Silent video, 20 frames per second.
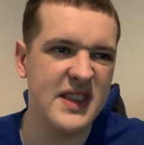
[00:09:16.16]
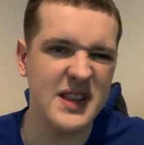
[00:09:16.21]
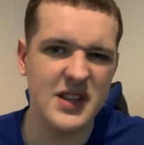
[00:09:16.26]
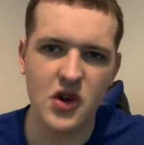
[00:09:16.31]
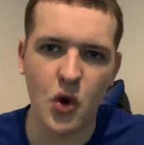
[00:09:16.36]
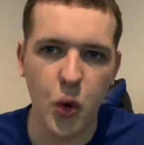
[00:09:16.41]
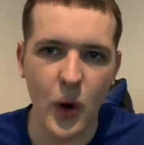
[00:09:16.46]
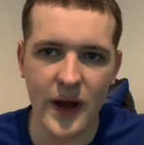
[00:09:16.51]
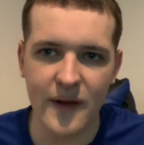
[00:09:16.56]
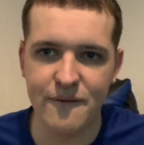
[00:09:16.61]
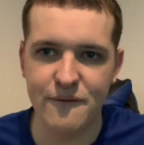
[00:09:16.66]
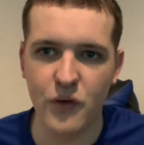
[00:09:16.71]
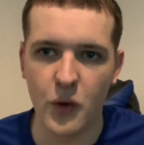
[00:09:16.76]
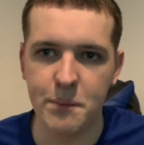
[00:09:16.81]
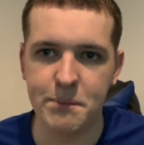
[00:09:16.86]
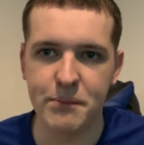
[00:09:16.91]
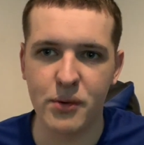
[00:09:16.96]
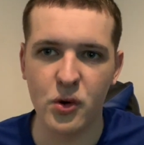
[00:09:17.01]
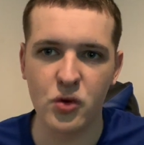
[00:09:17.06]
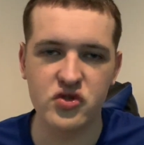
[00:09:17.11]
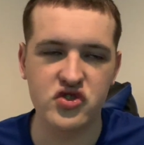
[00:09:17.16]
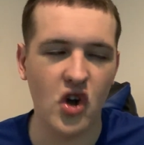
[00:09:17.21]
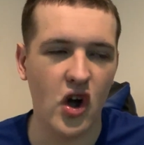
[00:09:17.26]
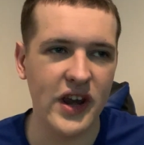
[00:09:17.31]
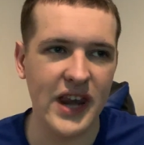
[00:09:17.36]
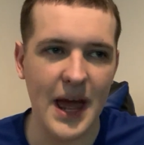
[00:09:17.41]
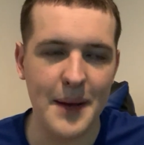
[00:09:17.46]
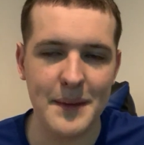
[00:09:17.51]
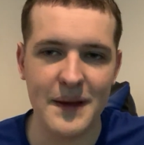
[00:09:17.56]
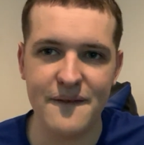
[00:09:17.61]
quick football,
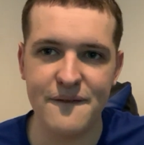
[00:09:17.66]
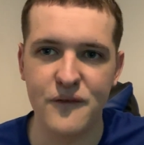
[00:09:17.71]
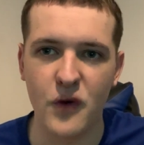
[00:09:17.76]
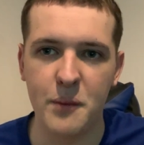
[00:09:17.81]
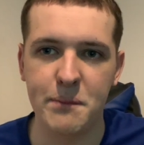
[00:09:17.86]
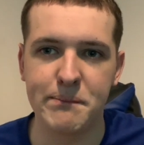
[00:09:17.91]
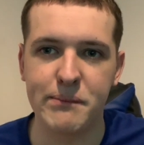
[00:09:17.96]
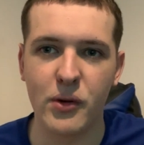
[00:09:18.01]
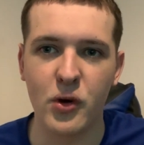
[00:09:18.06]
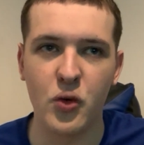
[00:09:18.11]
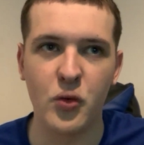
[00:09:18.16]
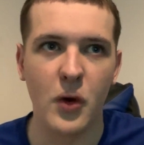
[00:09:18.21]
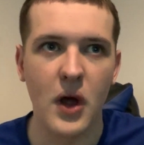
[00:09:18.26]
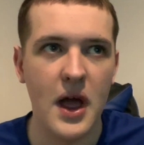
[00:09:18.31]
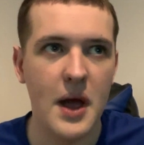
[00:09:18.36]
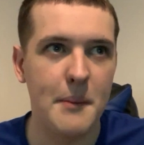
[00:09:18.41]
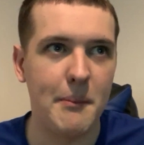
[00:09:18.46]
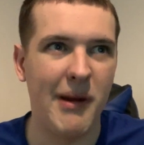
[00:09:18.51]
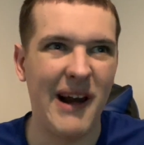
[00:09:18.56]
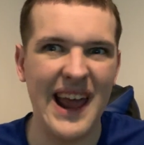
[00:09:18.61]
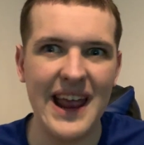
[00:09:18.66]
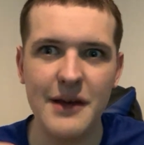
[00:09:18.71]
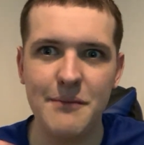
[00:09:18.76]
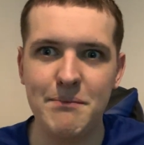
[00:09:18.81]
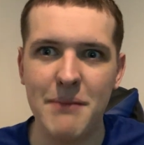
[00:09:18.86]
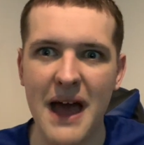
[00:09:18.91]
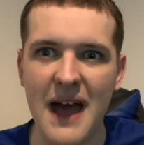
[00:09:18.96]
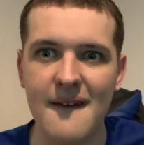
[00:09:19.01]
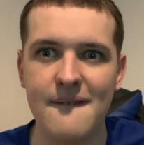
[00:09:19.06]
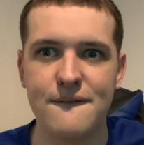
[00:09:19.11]
dynamic football, played
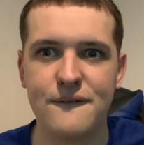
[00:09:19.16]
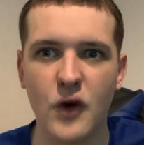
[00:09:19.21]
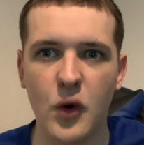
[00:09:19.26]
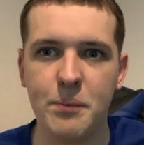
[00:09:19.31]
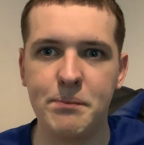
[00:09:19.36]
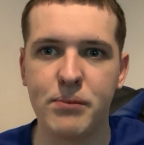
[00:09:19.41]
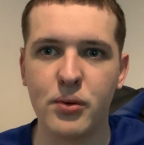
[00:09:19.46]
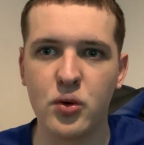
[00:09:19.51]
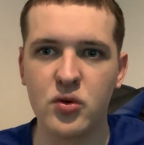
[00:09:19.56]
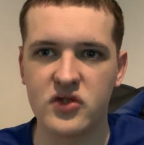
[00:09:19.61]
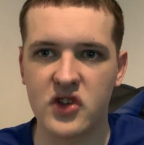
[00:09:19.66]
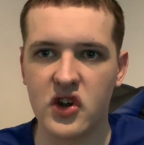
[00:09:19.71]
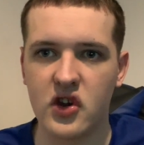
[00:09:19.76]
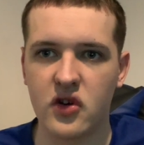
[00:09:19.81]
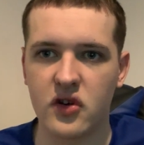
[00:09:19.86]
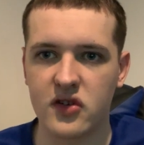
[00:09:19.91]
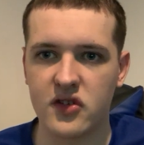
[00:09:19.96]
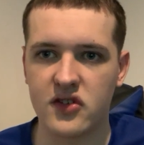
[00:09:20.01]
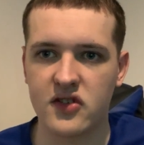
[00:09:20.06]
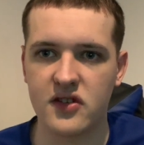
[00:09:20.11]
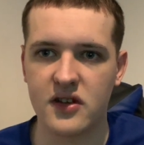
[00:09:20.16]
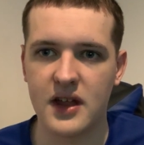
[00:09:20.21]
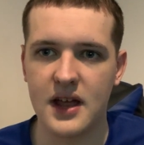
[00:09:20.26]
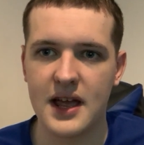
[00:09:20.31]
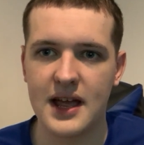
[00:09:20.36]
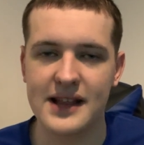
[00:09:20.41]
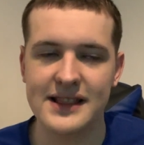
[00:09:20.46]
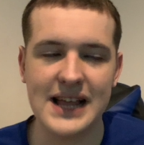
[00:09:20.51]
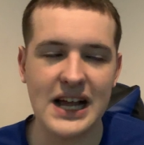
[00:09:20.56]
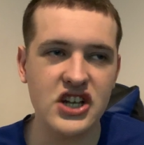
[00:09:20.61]
better football than us.
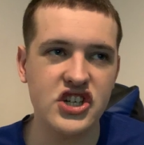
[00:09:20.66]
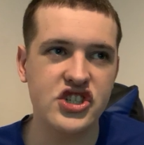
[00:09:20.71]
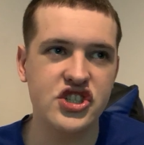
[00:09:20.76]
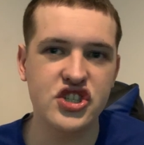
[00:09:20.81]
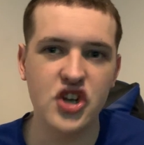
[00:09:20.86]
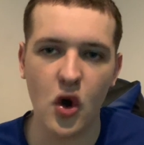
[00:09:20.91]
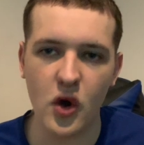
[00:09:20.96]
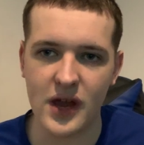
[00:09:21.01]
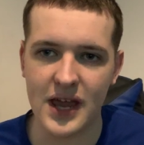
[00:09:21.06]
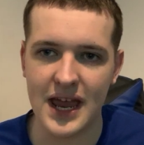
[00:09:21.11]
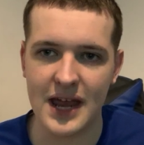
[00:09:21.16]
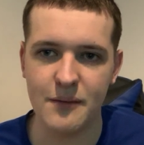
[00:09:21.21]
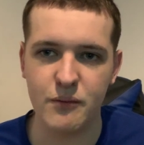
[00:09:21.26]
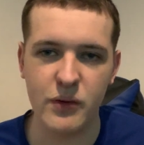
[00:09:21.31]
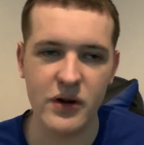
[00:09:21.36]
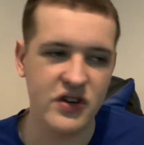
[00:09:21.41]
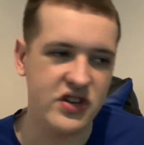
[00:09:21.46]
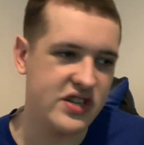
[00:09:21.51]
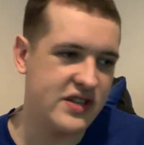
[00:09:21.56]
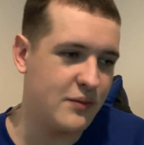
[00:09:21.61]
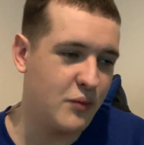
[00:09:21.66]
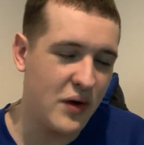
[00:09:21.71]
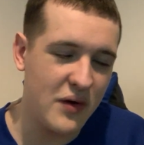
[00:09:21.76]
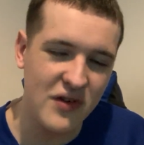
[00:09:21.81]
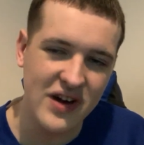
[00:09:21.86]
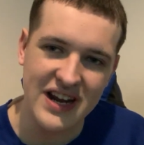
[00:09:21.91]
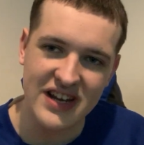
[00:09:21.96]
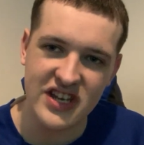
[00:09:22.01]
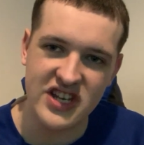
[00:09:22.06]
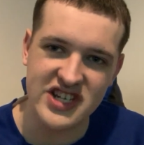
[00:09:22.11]
That's shocking. We're
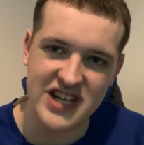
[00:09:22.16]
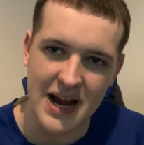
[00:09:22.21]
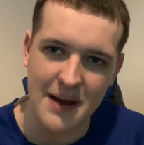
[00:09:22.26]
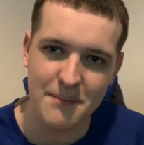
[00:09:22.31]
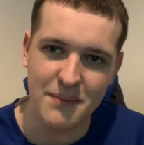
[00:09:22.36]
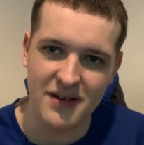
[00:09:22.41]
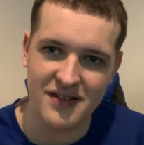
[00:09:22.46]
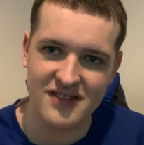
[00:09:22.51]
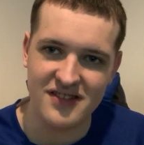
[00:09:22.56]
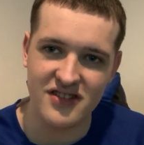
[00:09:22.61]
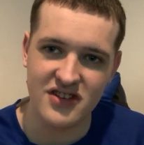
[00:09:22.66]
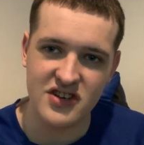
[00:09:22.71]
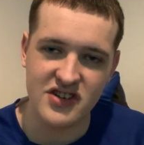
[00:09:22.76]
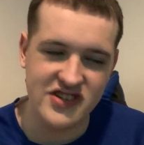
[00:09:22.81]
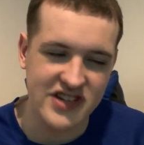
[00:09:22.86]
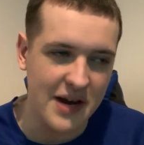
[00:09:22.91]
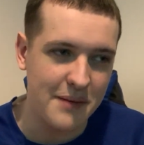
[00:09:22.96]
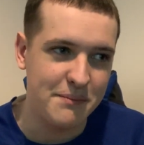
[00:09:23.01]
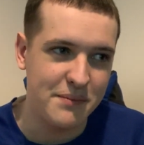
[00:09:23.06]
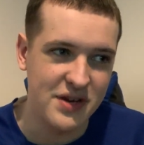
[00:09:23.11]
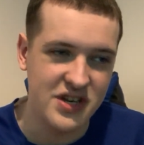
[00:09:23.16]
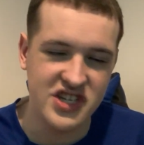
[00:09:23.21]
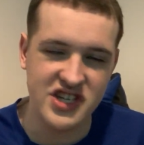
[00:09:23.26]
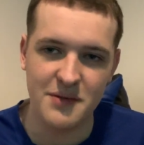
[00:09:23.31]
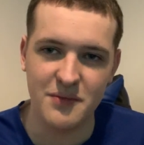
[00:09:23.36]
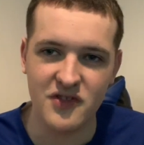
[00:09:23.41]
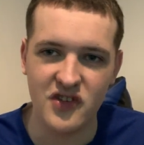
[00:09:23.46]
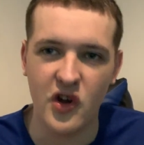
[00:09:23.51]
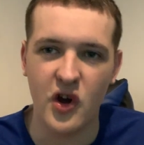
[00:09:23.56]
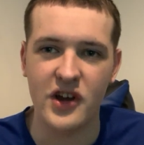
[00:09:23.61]
against a
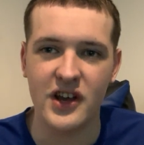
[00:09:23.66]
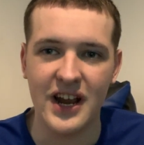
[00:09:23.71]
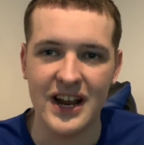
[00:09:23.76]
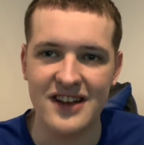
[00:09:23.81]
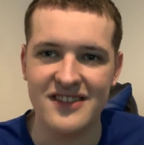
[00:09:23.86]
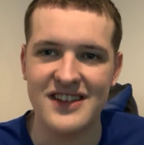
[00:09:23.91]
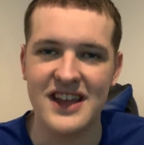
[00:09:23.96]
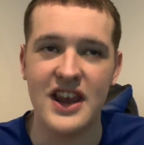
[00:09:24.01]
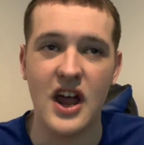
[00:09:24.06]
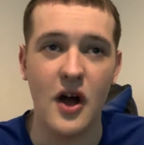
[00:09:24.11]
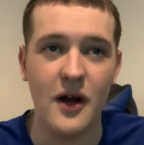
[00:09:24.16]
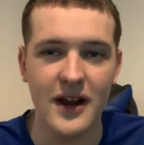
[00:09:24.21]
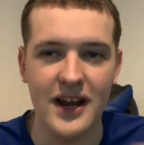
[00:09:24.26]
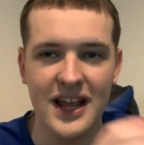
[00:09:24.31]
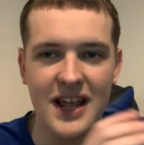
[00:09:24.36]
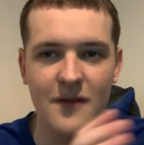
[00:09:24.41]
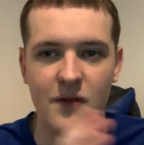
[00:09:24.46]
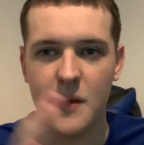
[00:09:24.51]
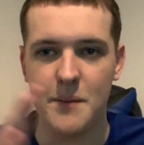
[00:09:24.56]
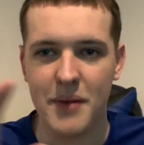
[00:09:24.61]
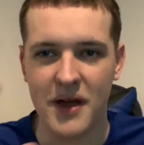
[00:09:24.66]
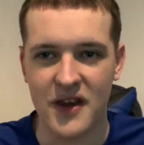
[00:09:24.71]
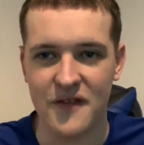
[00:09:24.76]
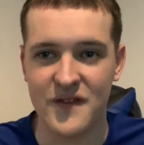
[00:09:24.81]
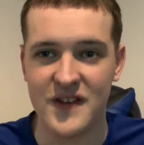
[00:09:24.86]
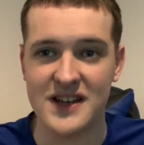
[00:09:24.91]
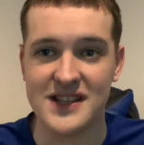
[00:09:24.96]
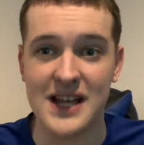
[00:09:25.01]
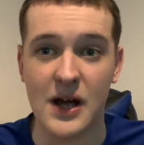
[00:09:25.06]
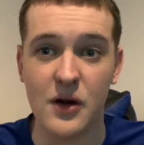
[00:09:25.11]
championship side. Like I said, I'm going to give the
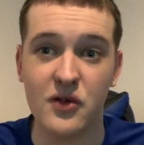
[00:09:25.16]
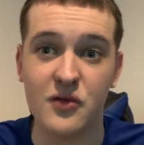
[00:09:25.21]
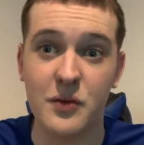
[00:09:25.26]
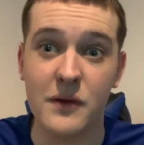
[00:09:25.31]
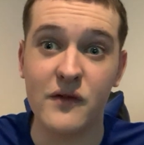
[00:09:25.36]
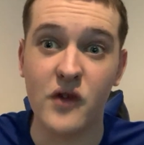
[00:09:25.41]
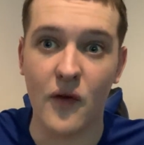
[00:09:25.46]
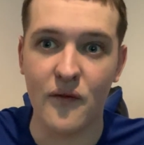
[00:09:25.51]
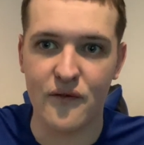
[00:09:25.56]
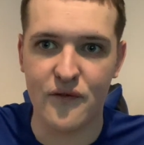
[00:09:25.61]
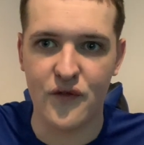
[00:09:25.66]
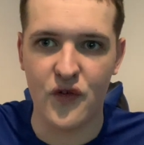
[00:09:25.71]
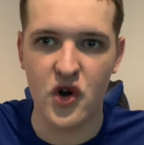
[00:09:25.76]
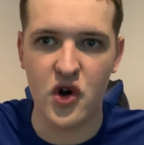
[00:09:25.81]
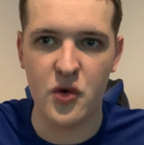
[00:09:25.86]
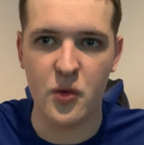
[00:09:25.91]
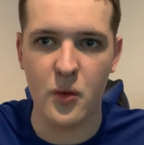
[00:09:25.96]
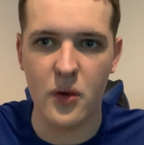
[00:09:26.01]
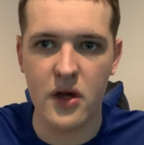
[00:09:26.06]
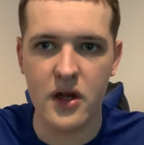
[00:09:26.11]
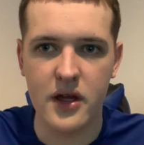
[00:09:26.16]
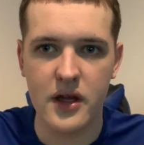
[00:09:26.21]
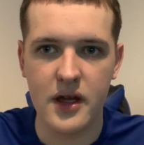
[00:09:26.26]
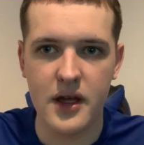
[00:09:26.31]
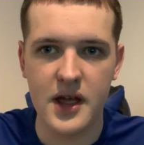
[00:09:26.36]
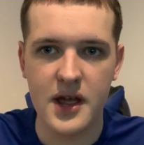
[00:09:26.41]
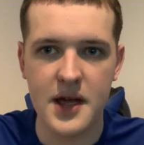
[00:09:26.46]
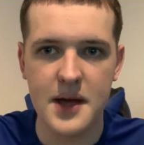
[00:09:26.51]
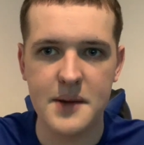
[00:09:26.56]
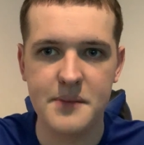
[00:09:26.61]
benefit of doubt because we've gone through.
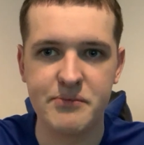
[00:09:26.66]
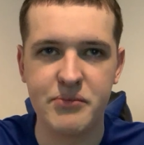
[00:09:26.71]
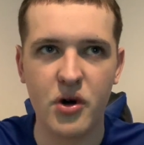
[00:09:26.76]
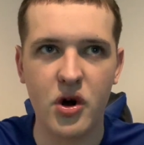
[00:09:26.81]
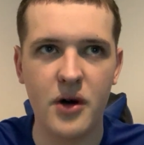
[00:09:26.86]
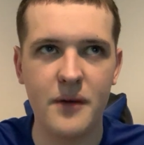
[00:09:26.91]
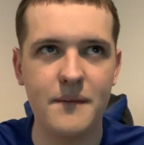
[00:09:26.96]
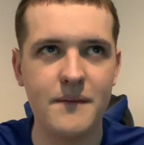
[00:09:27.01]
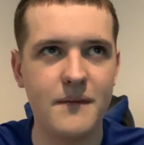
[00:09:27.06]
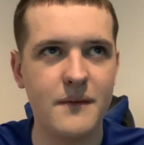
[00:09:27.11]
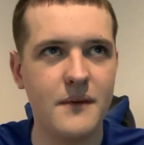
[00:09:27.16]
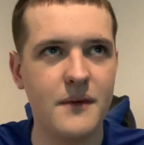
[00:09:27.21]
But